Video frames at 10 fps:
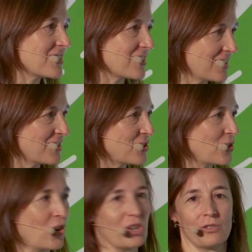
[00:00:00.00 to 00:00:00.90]
is
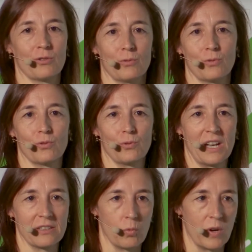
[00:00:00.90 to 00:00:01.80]
going to
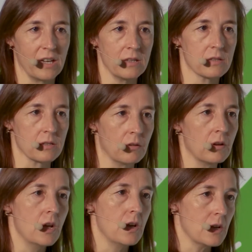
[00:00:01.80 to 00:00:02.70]
that way. So